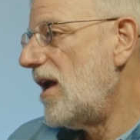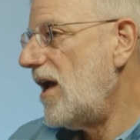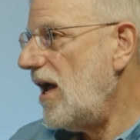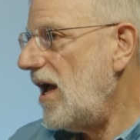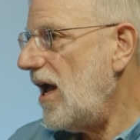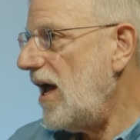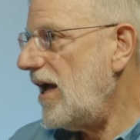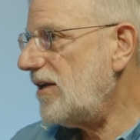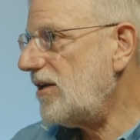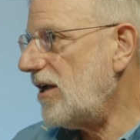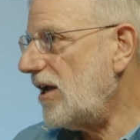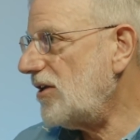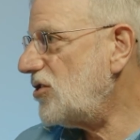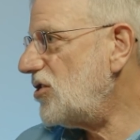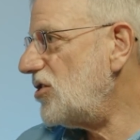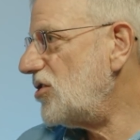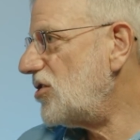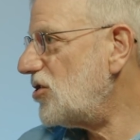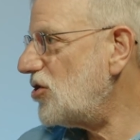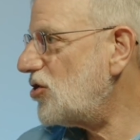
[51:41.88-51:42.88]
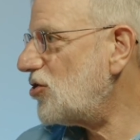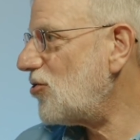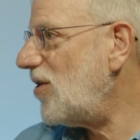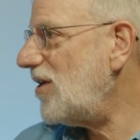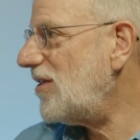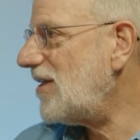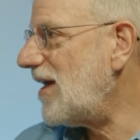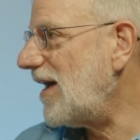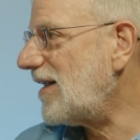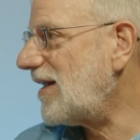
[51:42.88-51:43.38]
And she's
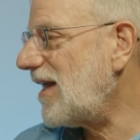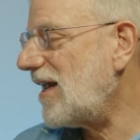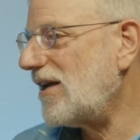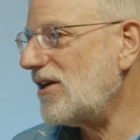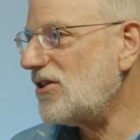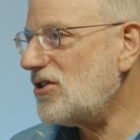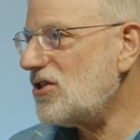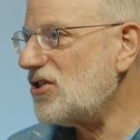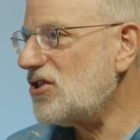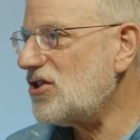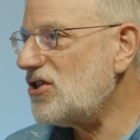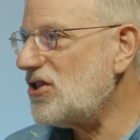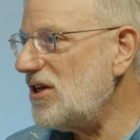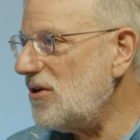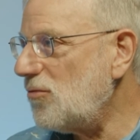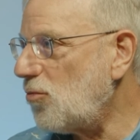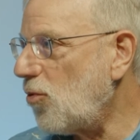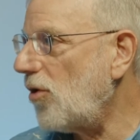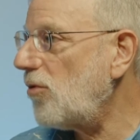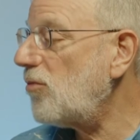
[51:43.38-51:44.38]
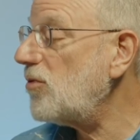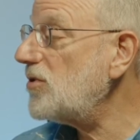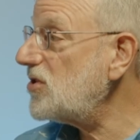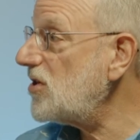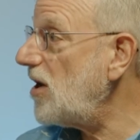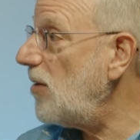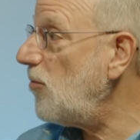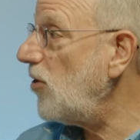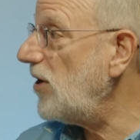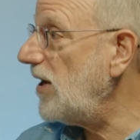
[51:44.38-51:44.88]
enjoyed that, getting to work with
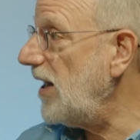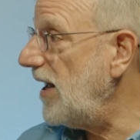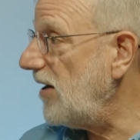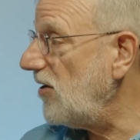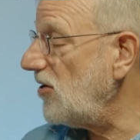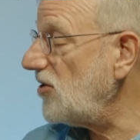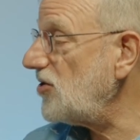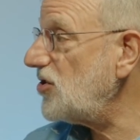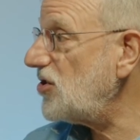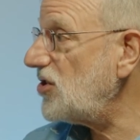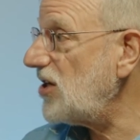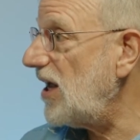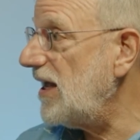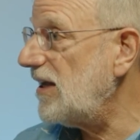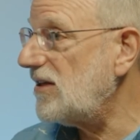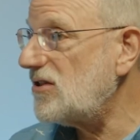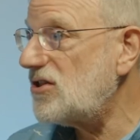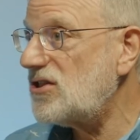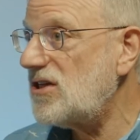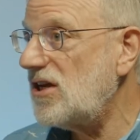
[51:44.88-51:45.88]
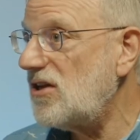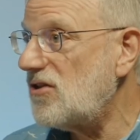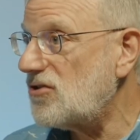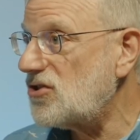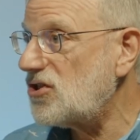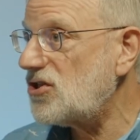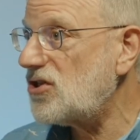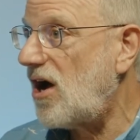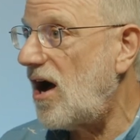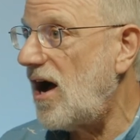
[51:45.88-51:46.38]
someone else and see their
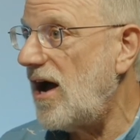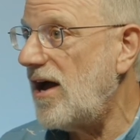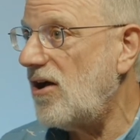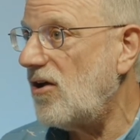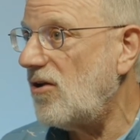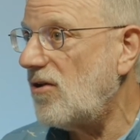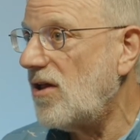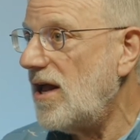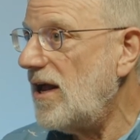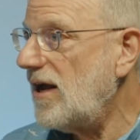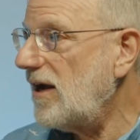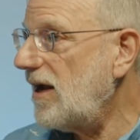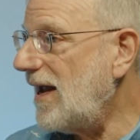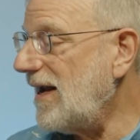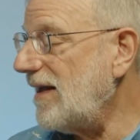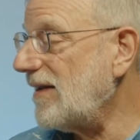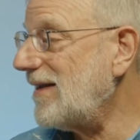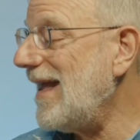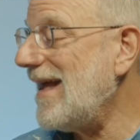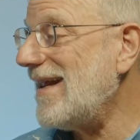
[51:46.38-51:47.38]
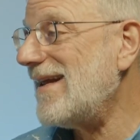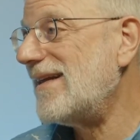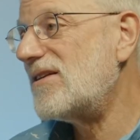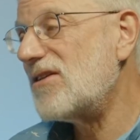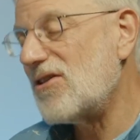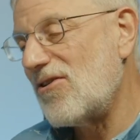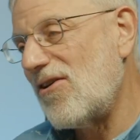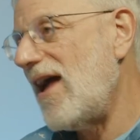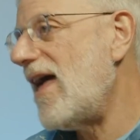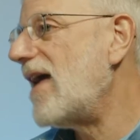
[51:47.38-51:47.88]
style, kind of get into
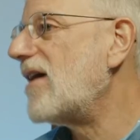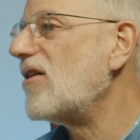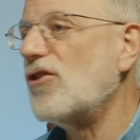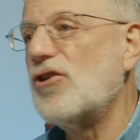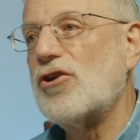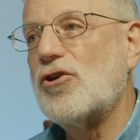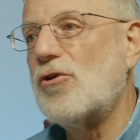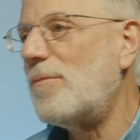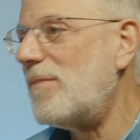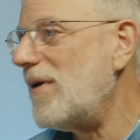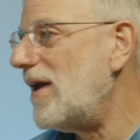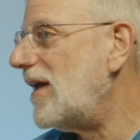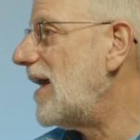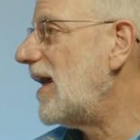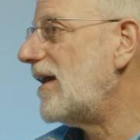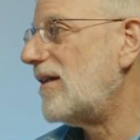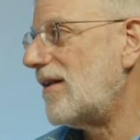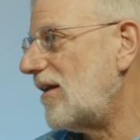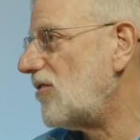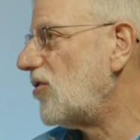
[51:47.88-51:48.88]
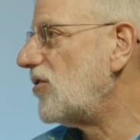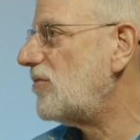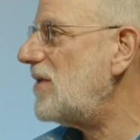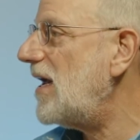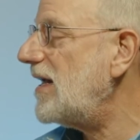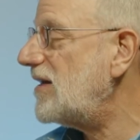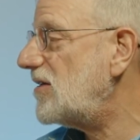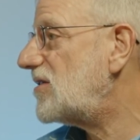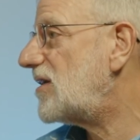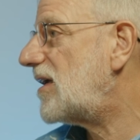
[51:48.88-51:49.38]
their head a little bit and
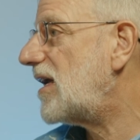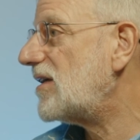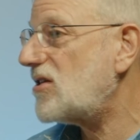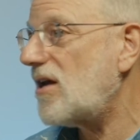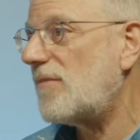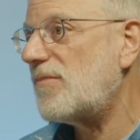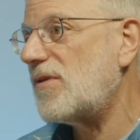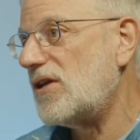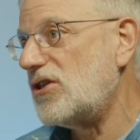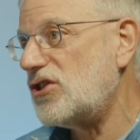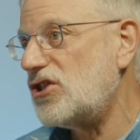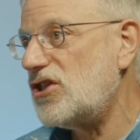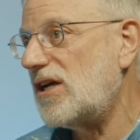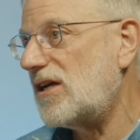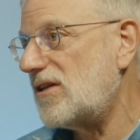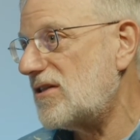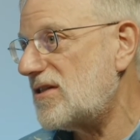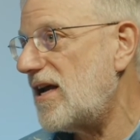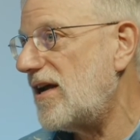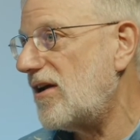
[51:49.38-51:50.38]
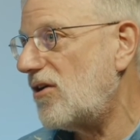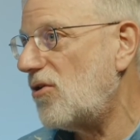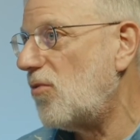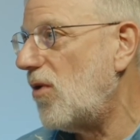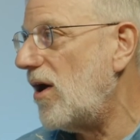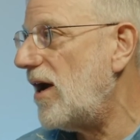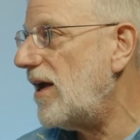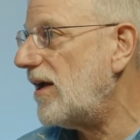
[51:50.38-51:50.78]
get something that she can take away.